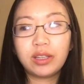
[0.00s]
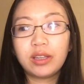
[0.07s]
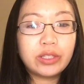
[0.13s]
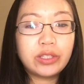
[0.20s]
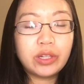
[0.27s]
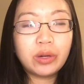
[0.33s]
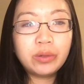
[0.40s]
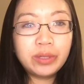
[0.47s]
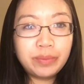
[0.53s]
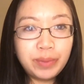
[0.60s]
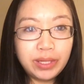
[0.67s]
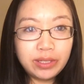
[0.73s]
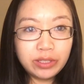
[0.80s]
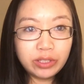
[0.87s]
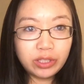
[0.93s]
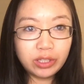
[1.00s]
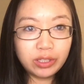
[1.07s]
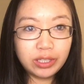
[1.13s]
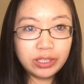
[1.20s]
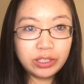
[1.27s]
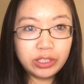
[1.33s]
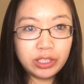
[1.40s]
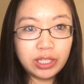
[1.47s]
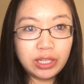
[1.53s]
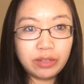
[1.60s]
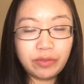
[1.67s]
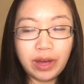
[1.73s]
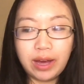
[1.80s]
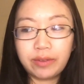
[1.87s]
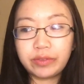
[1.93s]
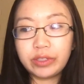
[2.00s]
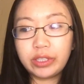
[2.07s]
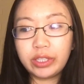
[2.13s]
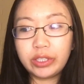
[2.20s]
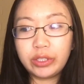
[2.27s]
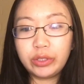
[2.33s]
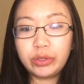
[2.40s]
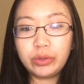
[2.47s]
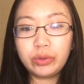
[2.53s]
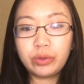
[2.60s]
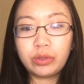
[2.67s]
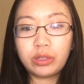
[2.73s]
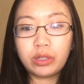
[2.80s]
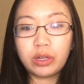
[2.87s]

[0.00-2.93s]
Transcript: Don't be discouraged if after you